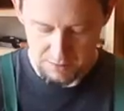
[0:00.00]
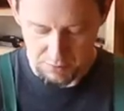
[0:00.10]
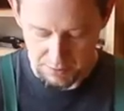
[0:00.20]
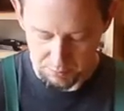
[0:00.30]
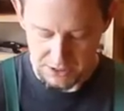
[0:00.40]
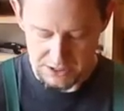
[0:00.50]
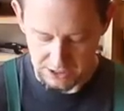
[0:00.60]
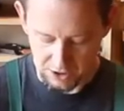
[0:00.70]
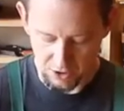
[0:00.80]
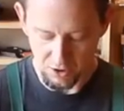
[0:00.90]
by
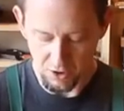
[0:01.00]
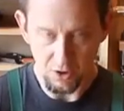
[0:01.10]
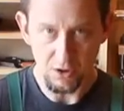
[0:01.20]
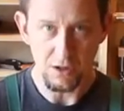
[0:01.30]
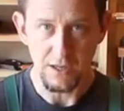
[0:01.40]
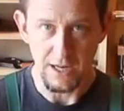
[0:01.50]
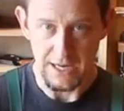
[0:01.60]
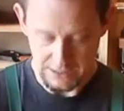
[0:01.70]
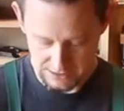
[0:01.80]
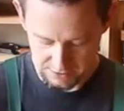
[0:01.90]
placing all
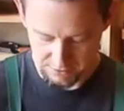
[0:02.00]
eight